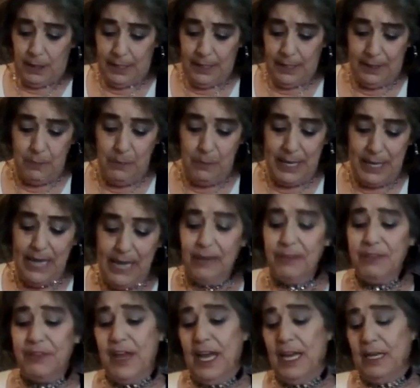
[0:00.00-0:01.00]
It can be
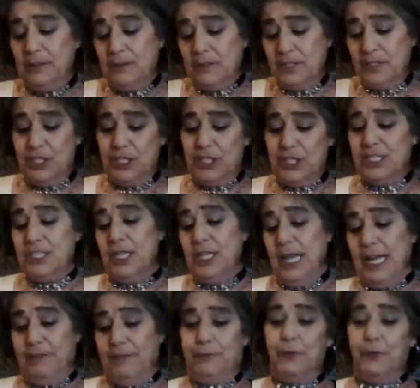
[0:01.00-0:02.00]
anything to just
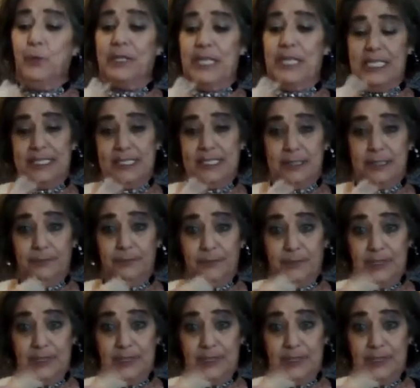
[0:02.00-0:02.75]
like fold these